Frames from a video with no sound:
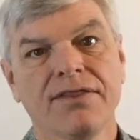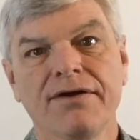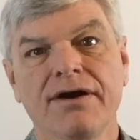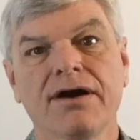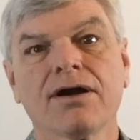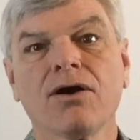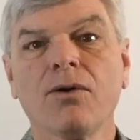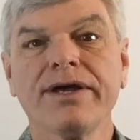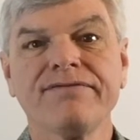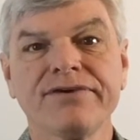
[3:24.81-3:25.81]
the
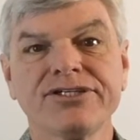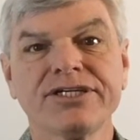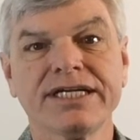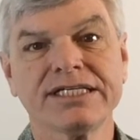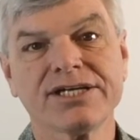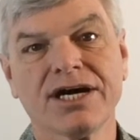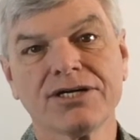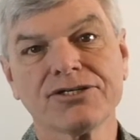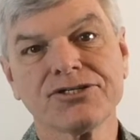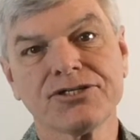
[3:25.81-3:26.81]
coefficient is
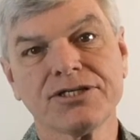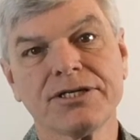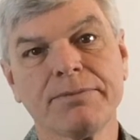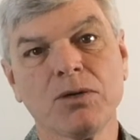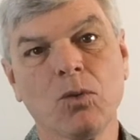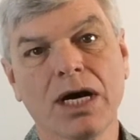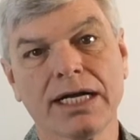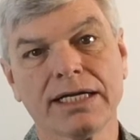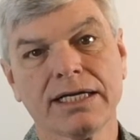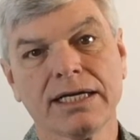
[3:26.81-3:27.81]
understood to be 1.